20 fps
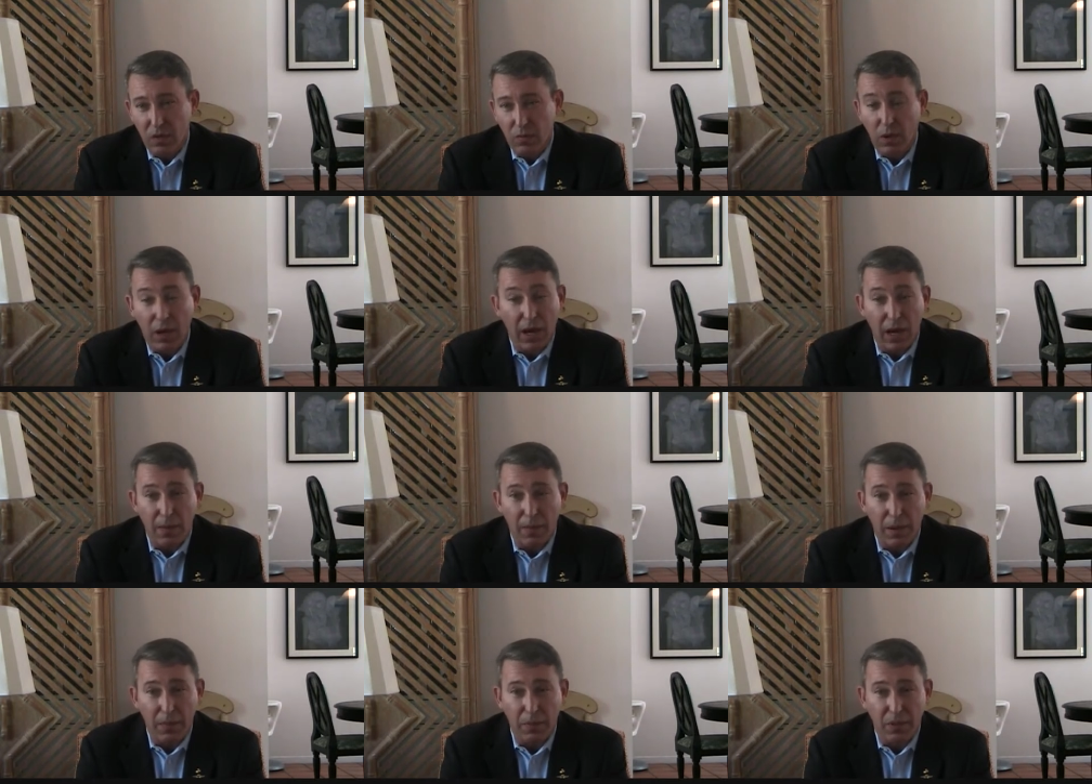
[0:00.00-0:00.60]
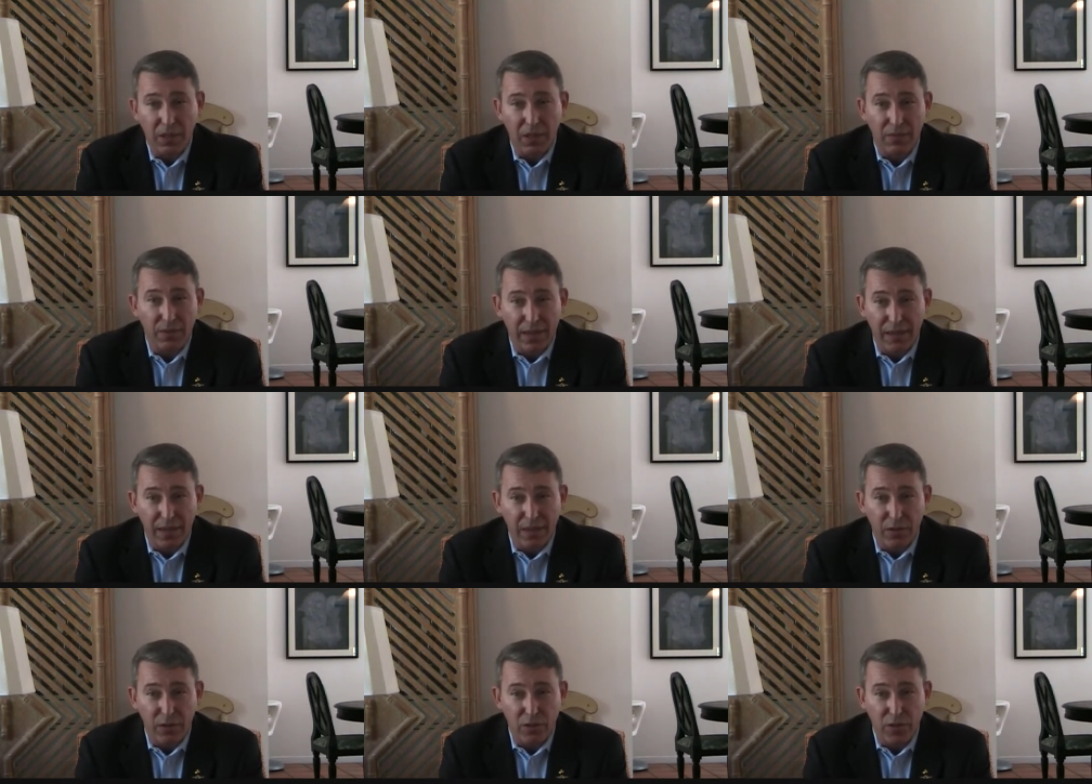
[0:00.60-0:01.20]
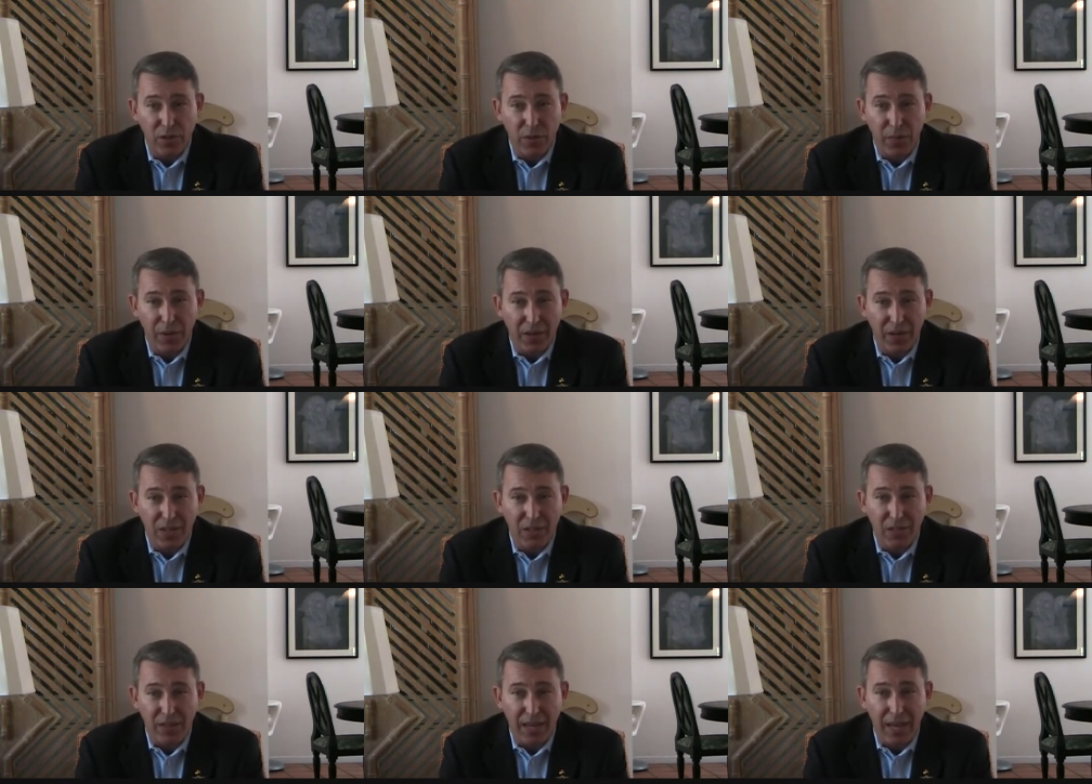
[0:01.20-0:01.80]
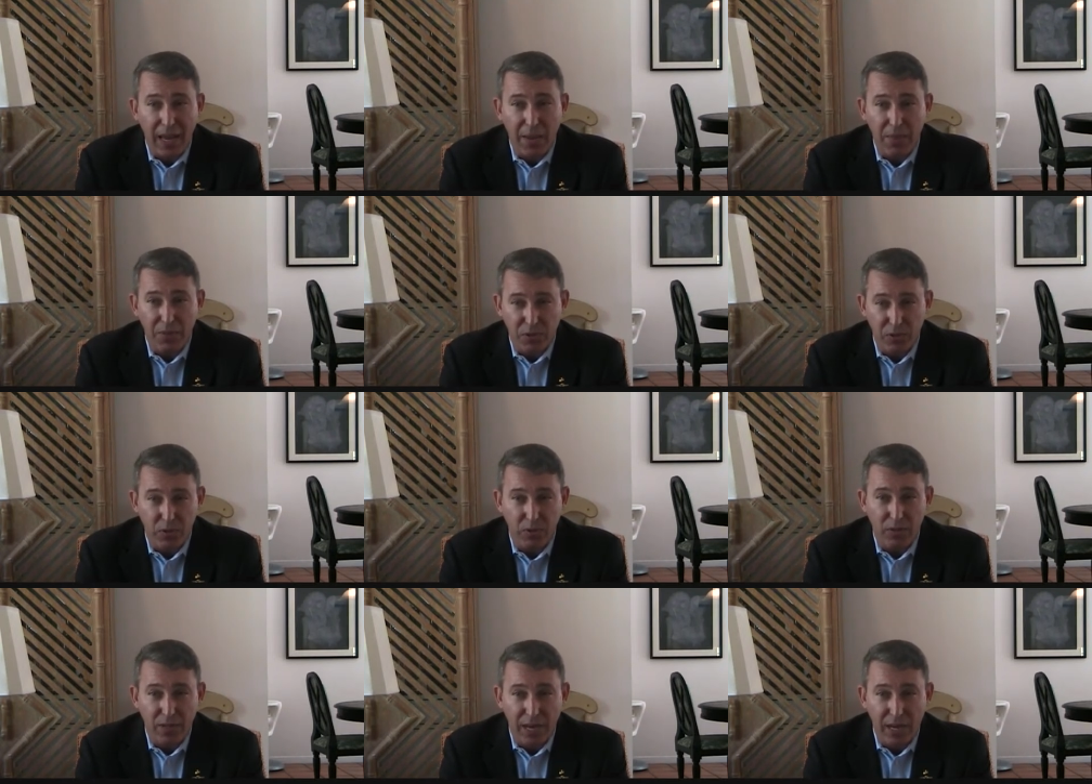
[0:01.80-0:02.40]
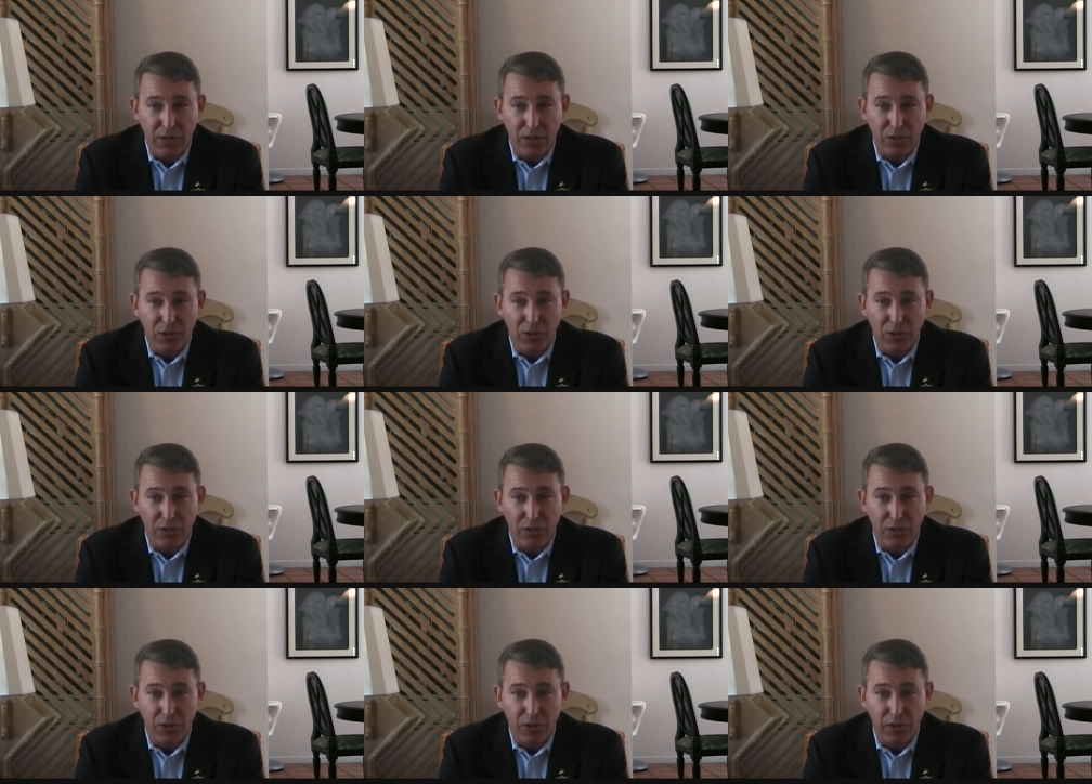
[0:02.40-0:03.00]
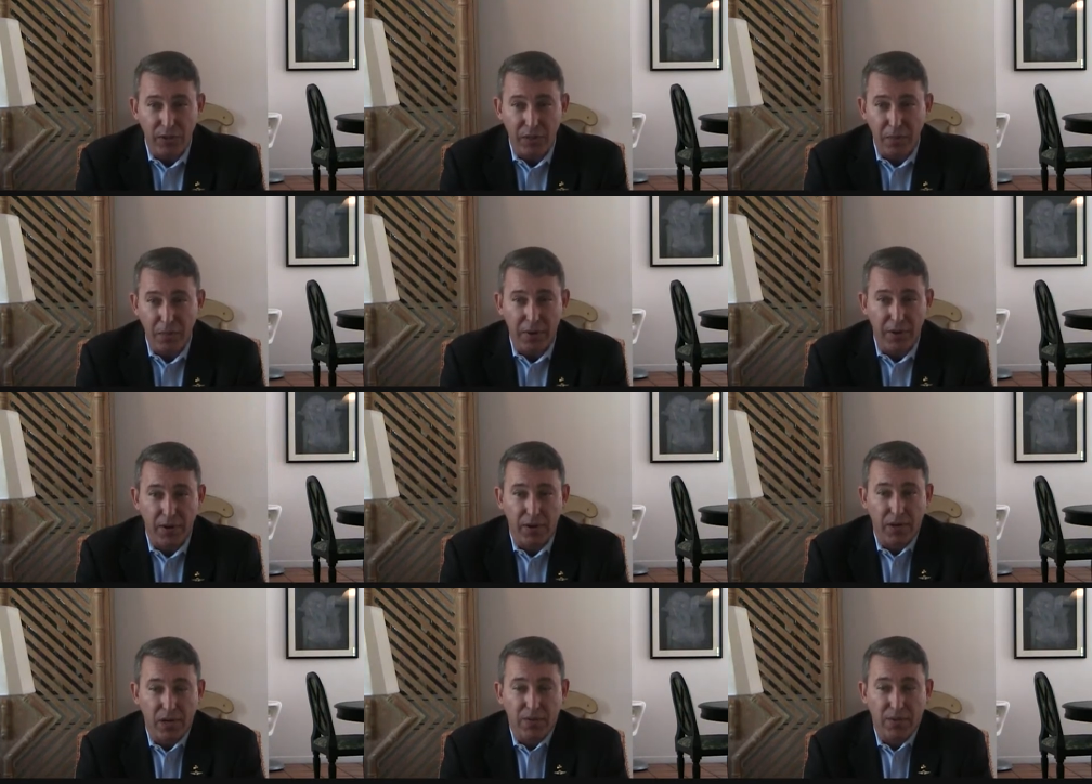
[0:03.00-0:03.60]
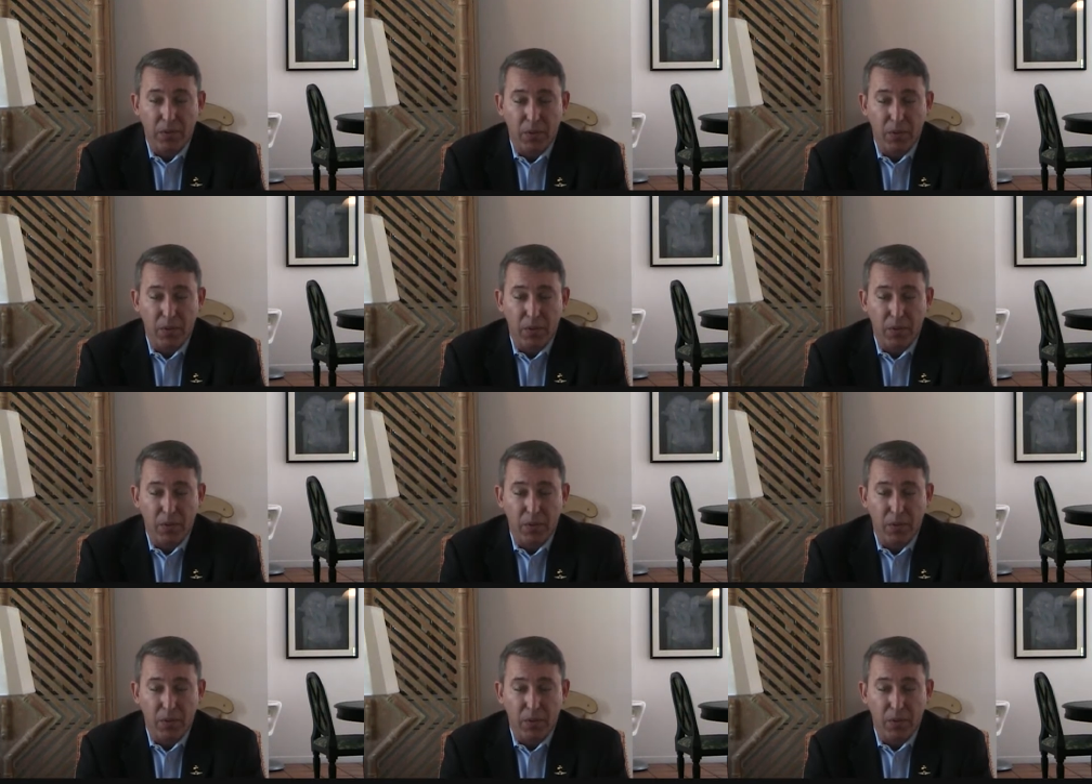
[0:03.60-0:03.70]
Well, I believe that energy independence is an absolute national security imperative.